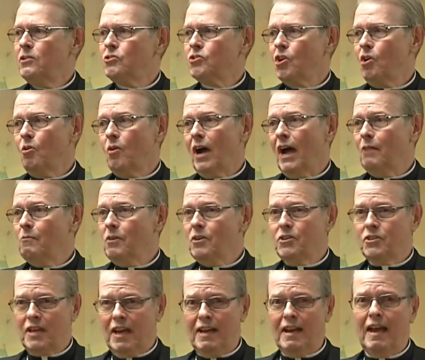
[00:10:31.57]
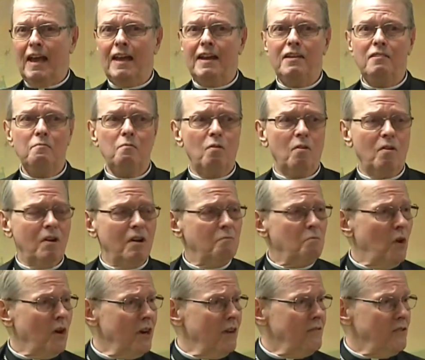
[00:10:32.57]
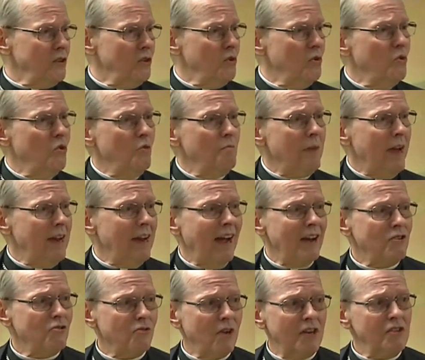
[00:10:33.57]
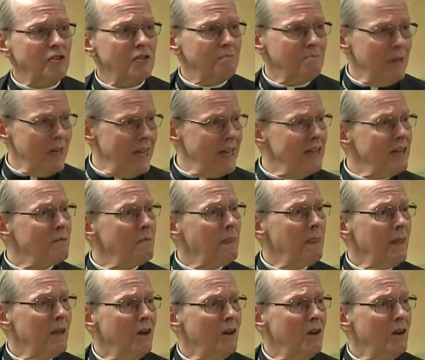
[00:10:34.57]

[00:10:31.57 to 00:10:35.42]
So, I would say to any uh, one of you who may not trust me